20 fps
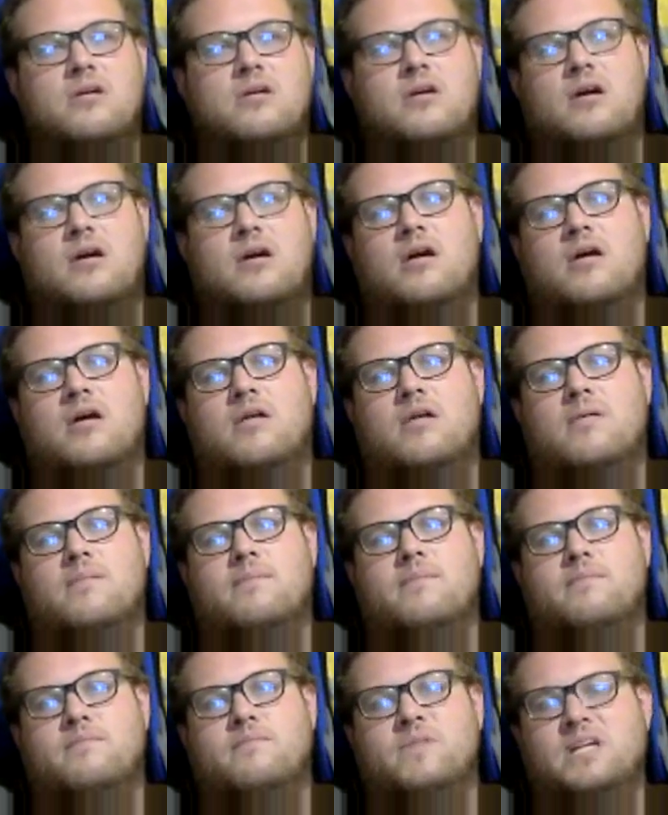
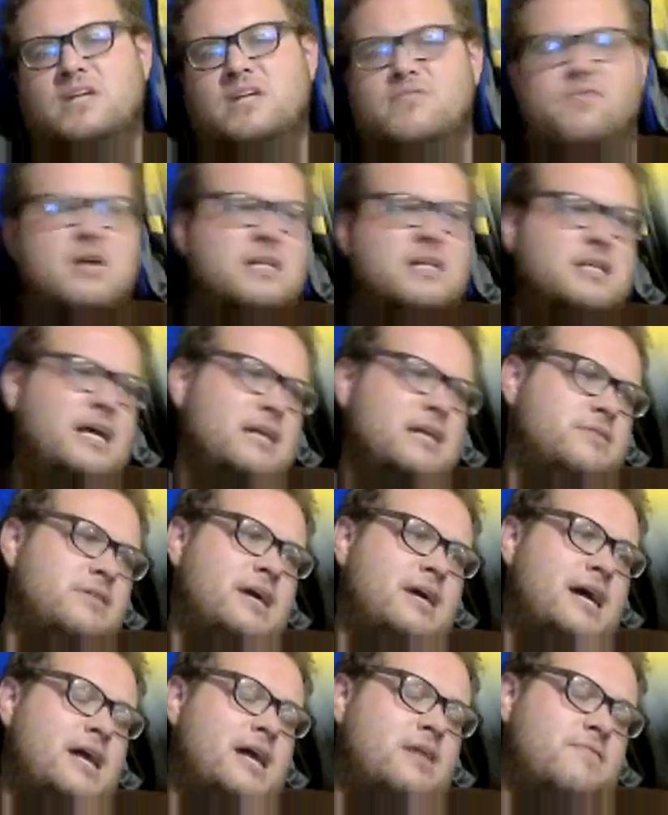Um, we just run it like
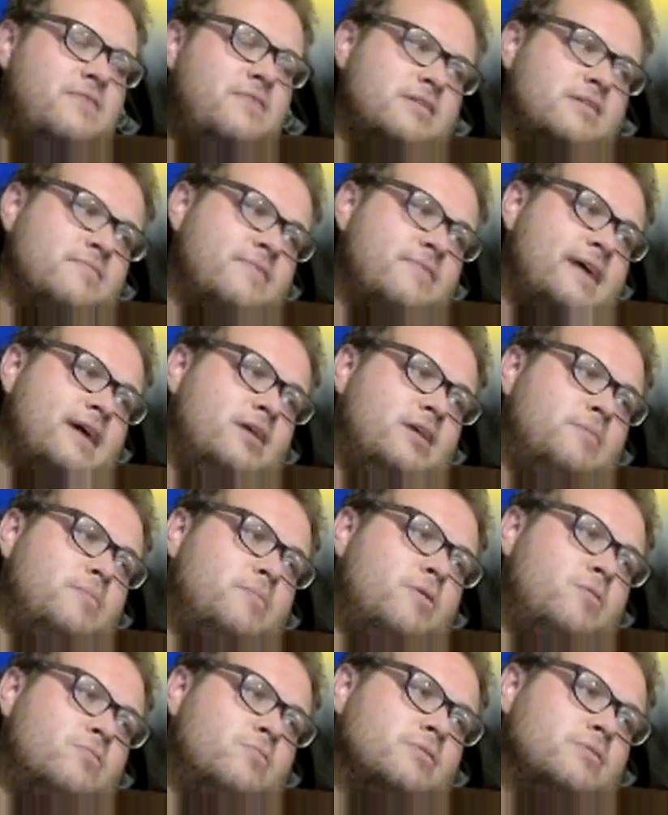that. If he's
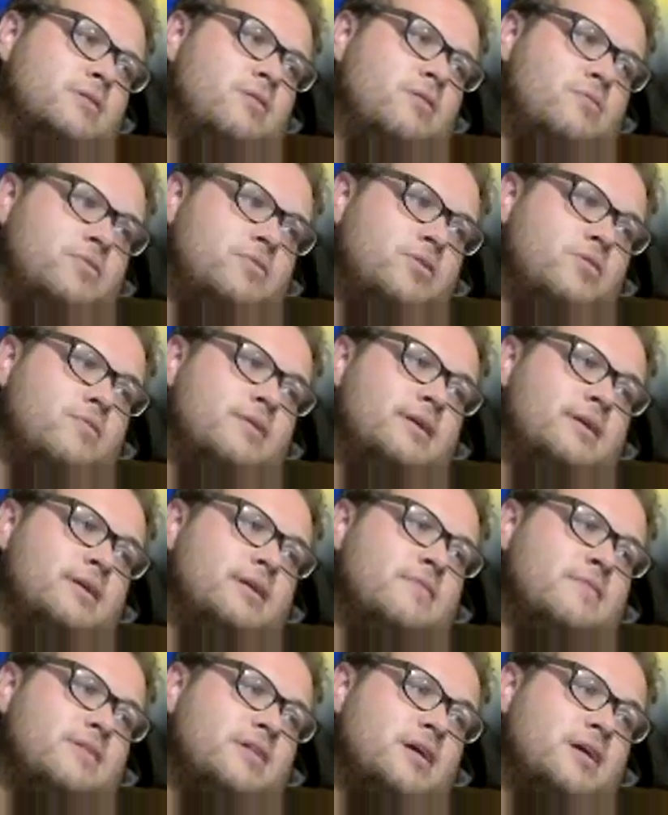available, he'll do it.
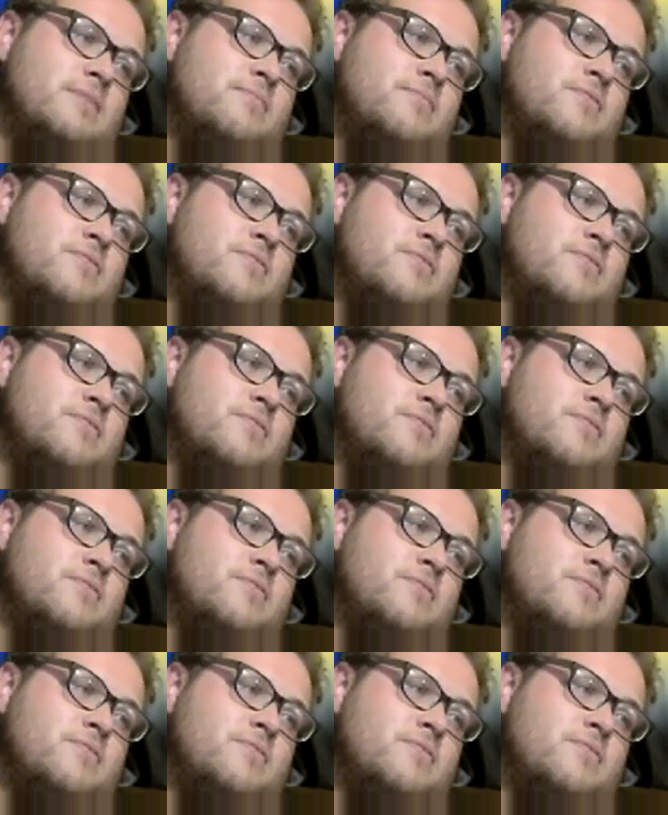If he's up